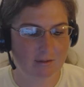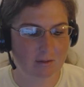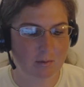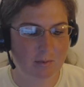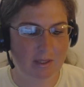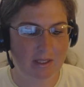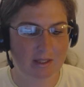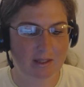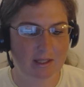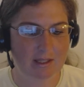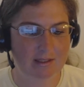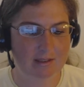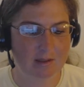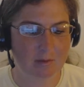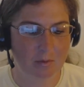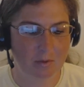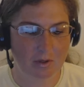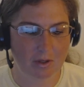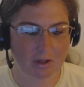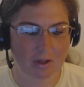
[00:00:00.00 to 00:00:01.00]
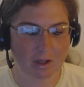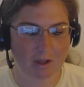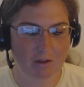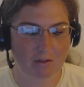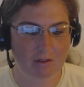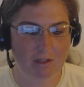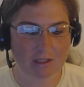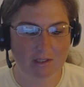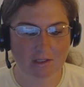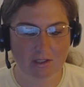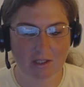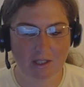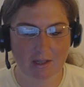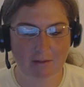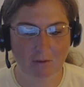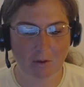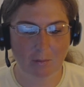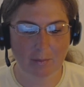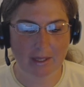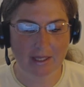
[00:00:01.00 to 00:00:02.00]
Everybody likes to put love into
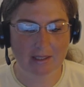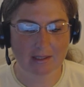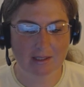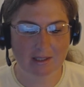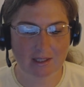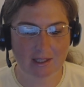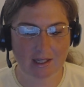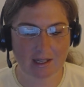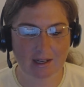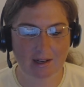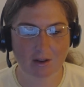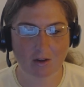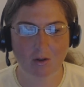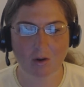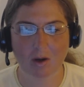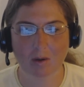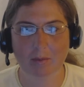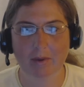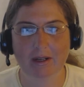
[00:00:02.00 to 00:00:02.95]
that romantic category,